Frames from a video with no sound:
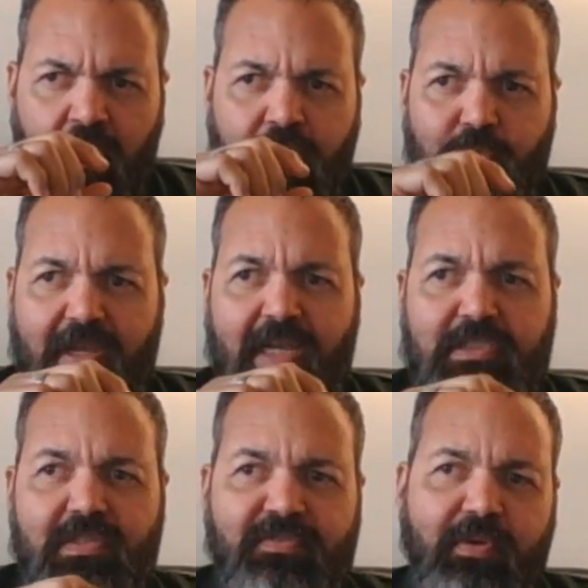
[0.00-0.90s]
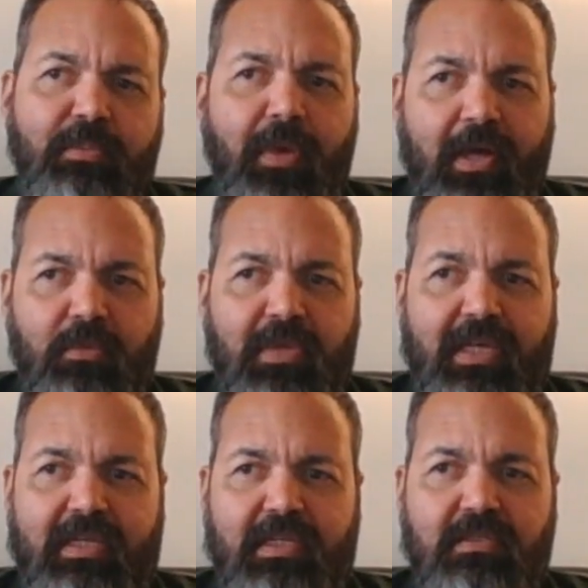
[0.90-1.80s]
So I got to the very bottom
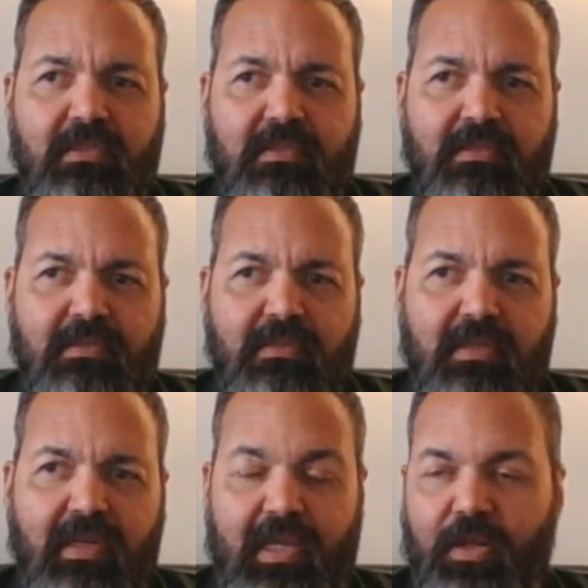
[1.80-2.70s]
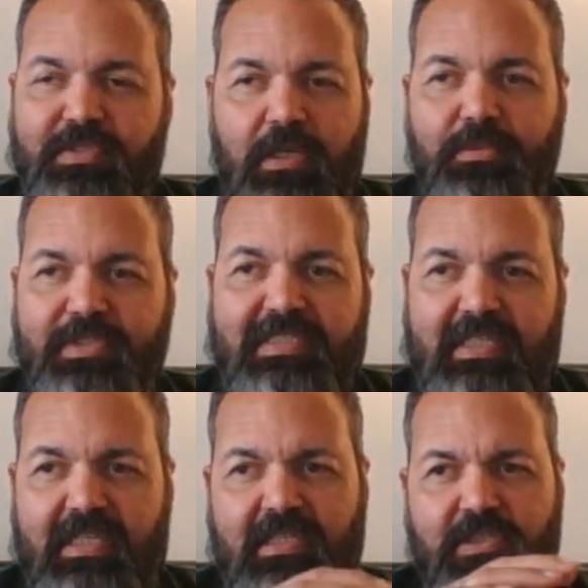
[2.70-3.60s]
line, and I was able to
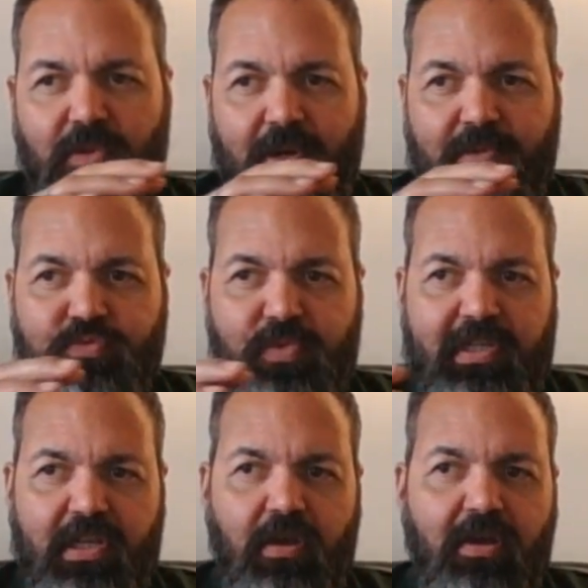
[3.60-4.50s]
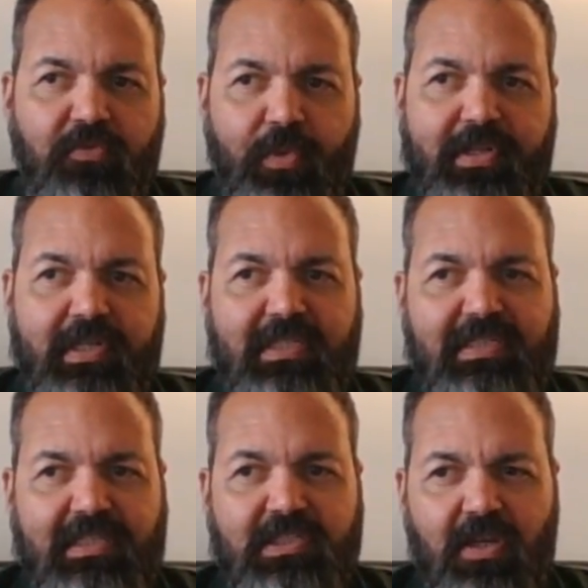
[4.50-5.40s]
see it, so I was reading off what it is
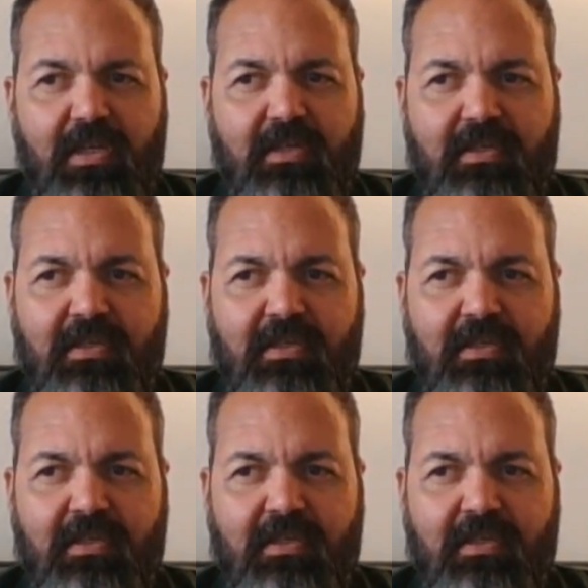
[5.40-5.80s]
I saw.